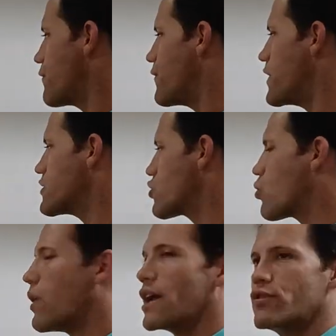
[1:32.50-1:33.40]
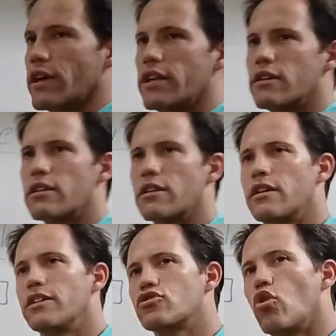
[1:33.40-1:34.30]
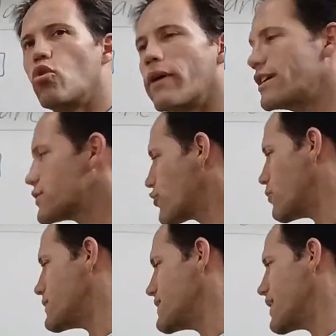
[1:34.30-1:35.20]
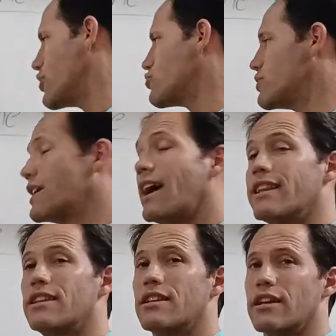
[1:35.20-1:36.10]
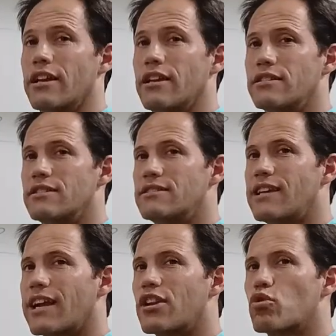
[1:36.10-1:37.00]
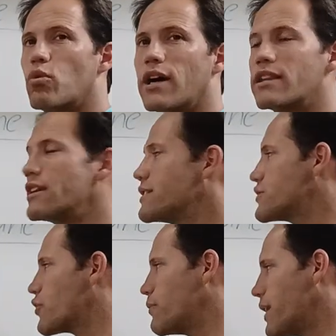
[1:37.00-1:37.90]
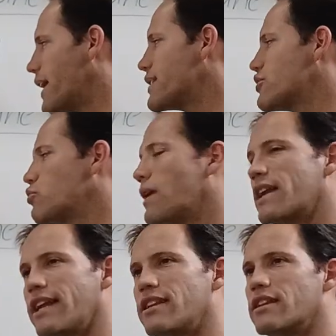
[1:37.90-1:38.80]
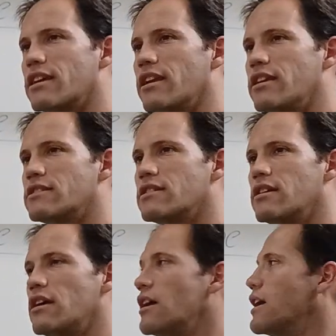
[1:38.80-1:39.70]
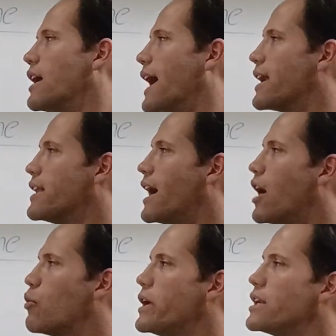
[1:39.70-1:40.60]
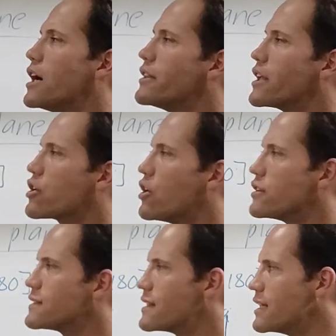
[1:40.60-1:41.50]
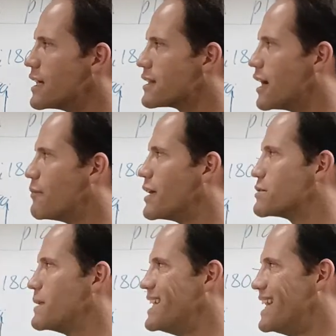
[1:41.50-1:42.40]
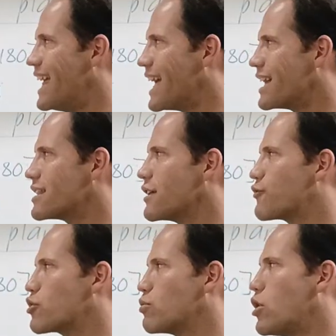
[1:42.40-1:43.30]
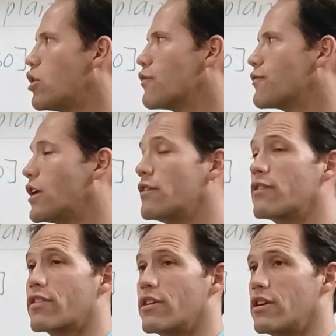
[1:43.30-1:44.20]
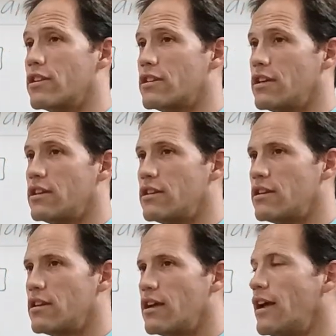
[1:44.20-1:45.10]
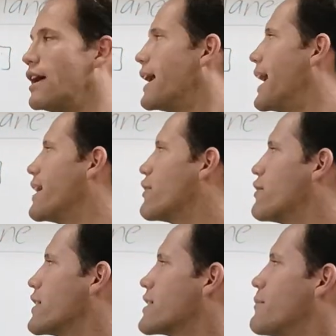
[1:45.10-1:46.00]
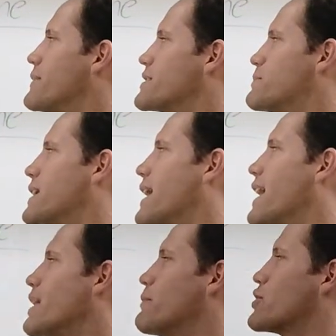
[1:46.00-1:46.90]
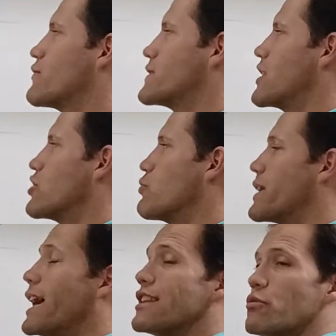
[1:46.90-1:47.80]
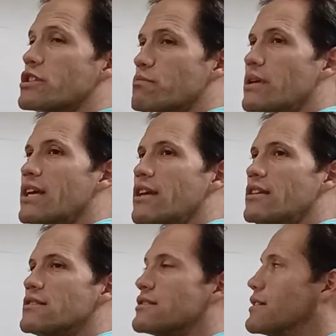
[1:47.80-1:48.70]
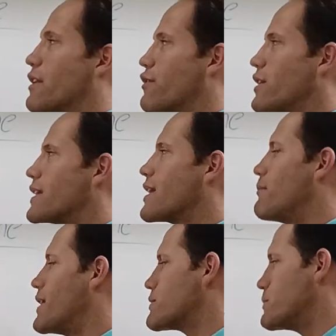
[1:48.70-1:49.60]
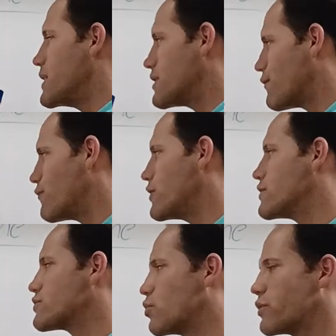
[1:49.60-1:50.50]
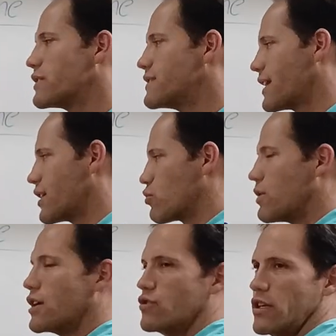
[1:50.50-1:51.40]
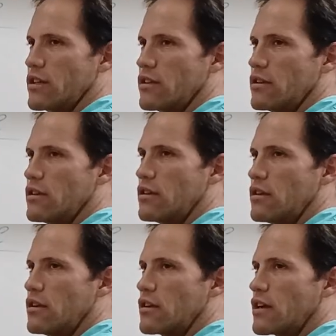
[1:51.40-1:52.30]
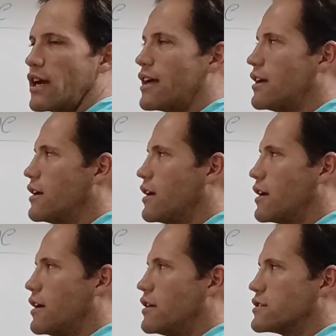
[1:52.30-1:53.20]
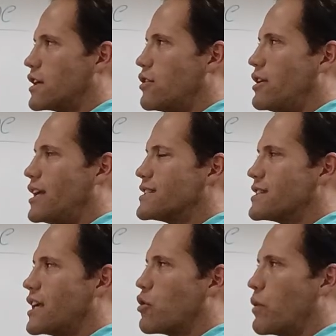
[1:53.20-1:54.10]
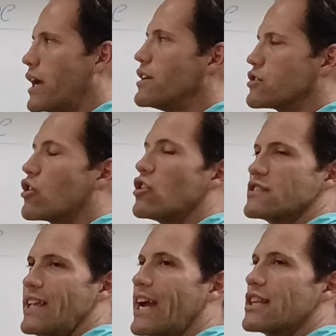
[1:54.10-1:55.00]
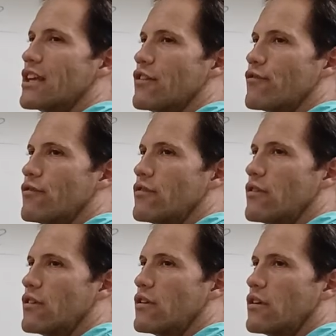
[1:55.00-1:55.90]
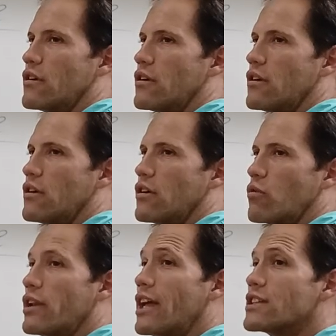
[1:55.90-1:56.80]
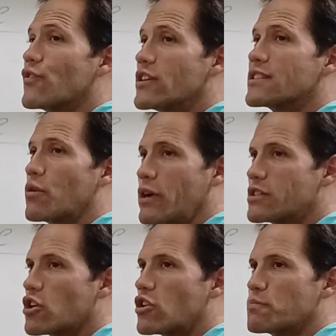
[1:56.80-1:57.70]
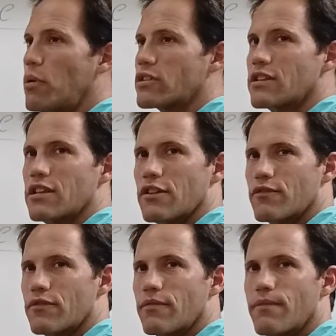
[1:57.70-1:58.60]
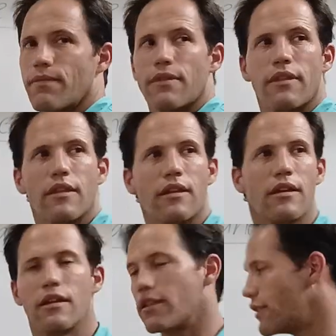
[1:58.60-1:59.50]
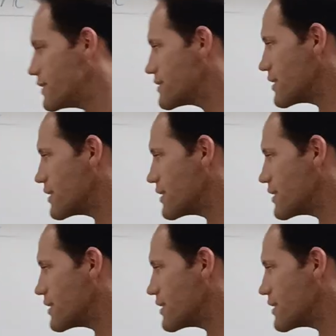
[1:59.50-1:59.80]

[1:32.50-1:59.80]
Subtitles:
first quadrant is always from 0 to 90 degrees. The second quadrant is from 90 to 180 degrees. And now we know that cos theta must be negative 12 over 13, and theta must be an element of 0 to 180, which means theta must be in the first or the second quadrant. Okay? So let's think, where is cos negative? Well, let's first say, where is cos positive? This